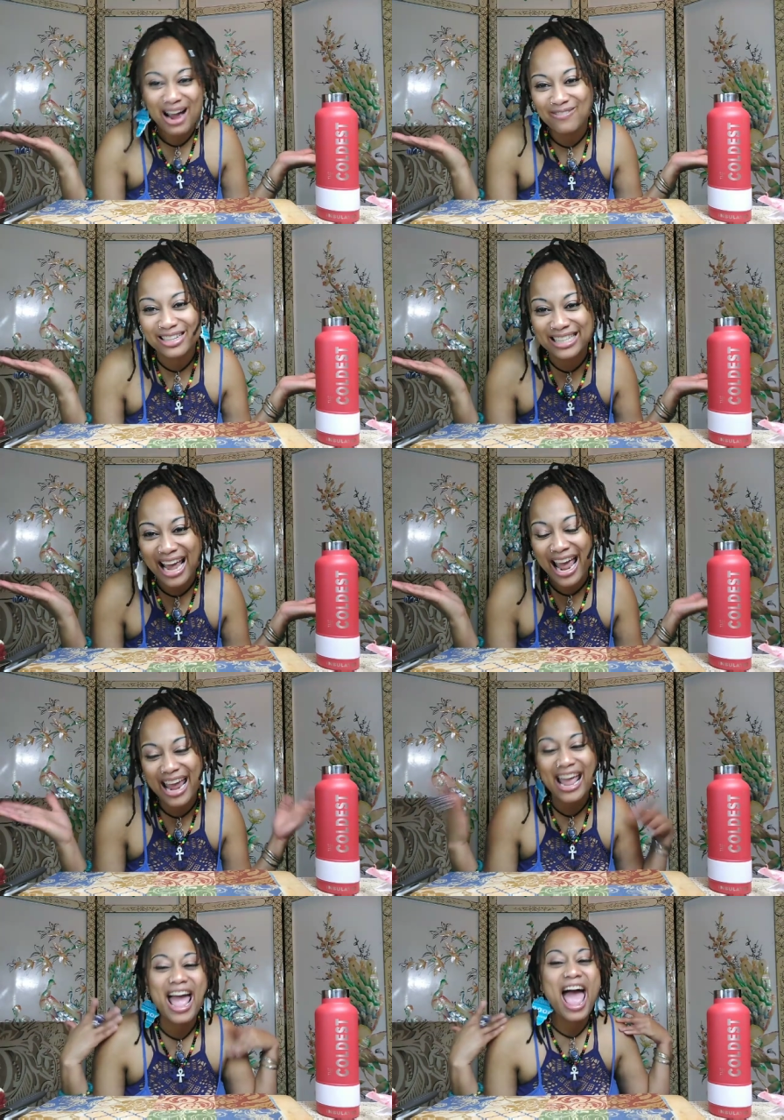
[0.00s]
mine was the
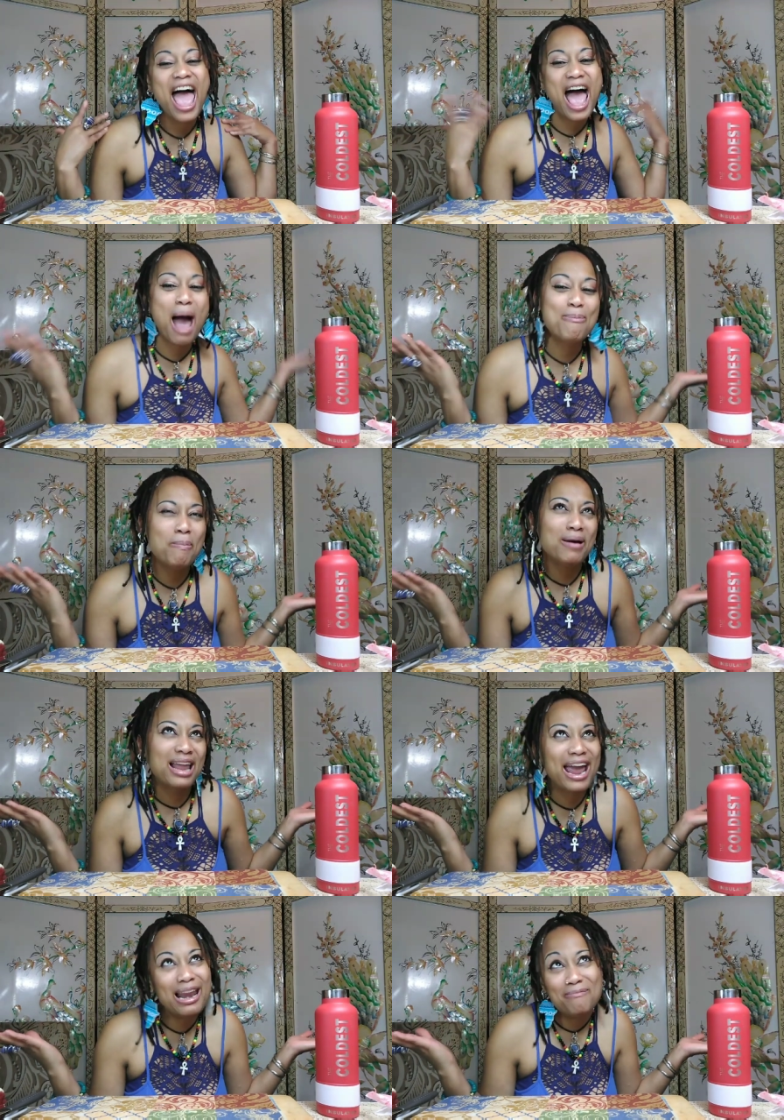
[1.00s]
8th. Happy
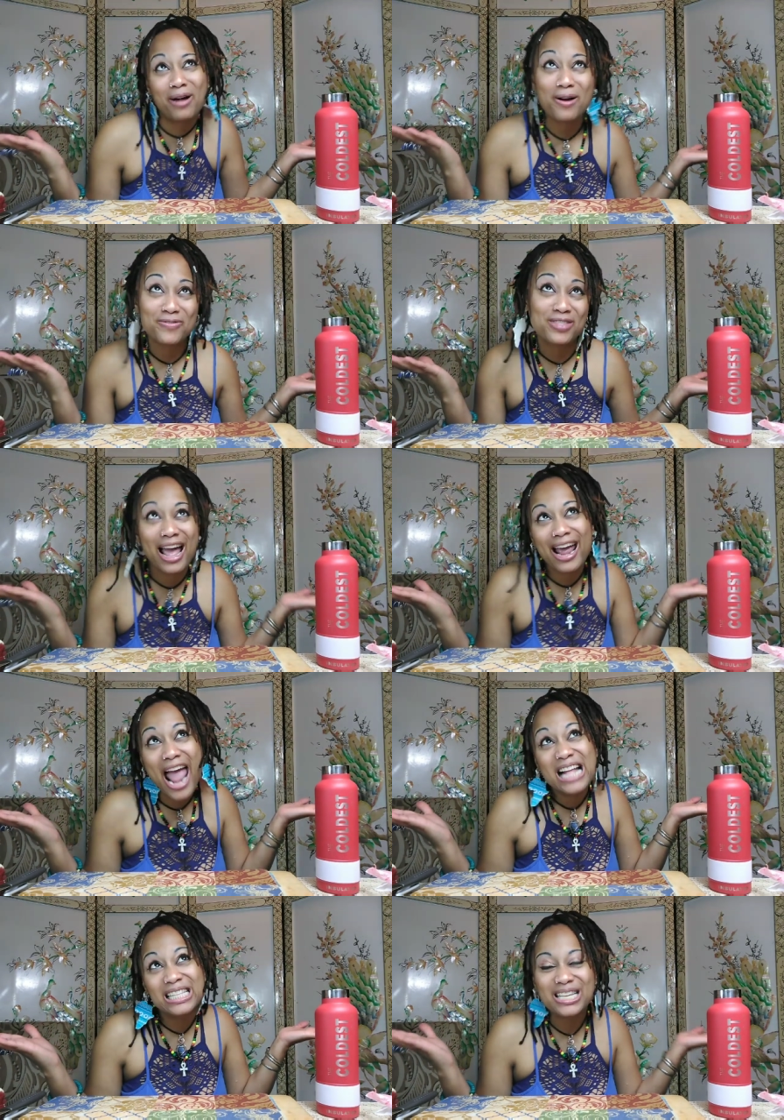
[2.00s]
belated
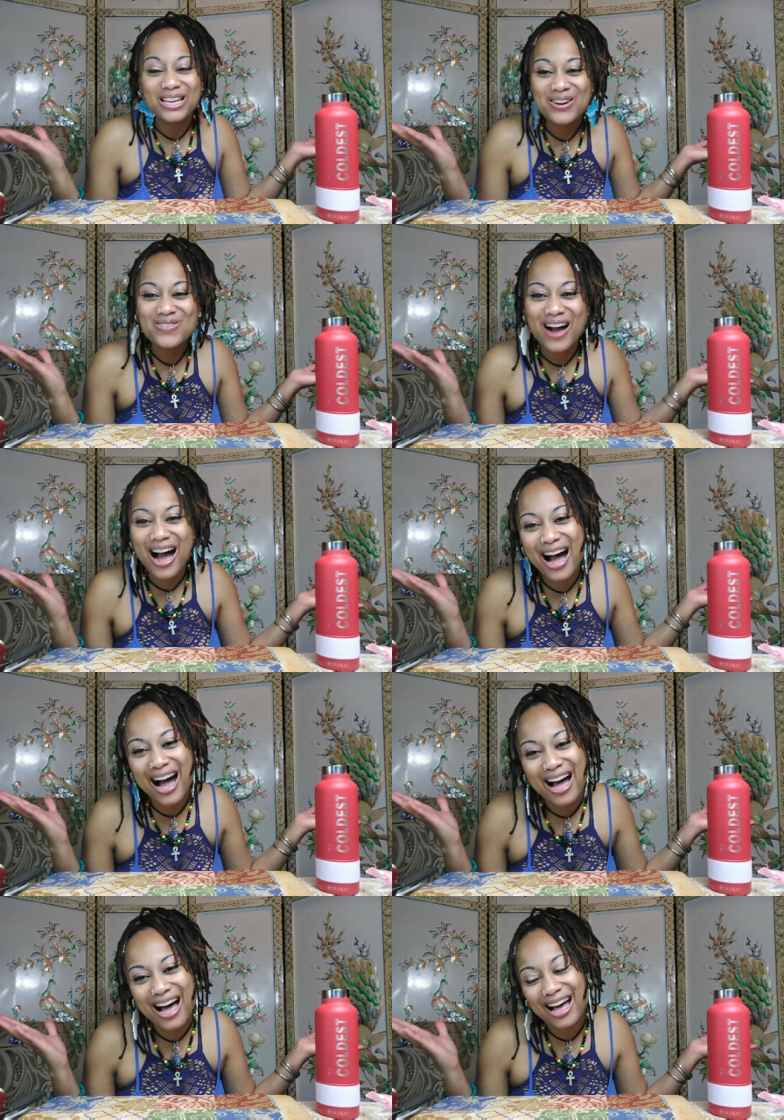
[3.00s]
birthday to
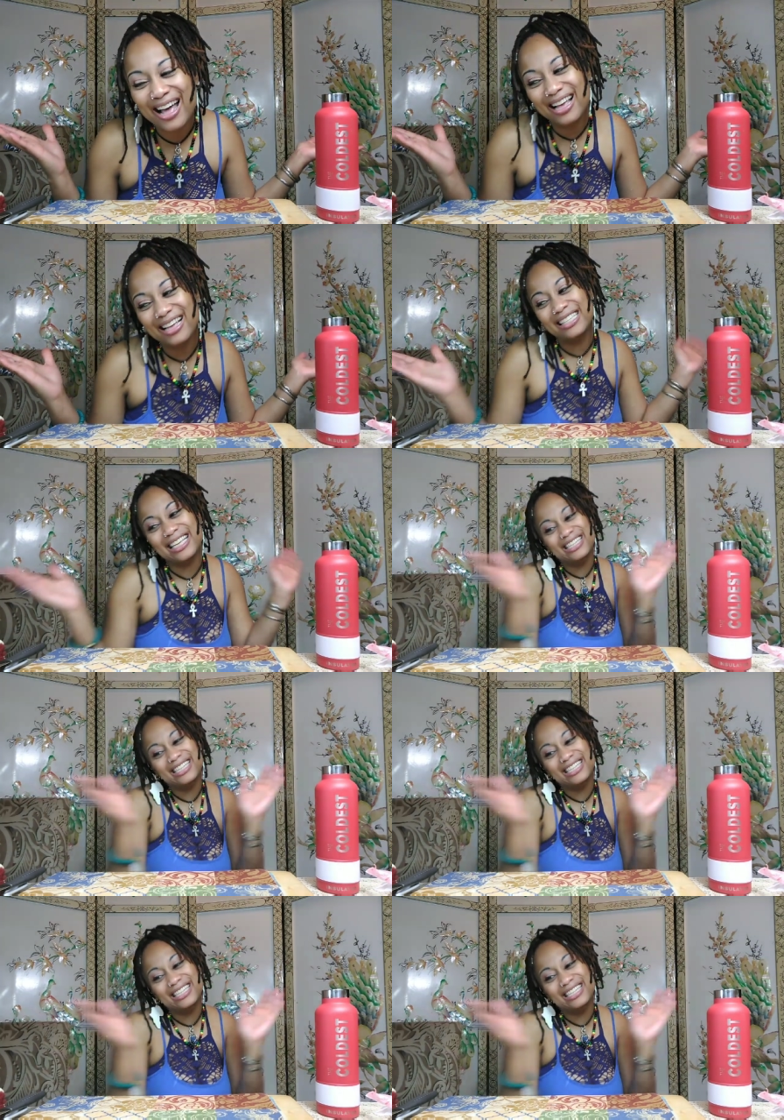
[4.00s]
us.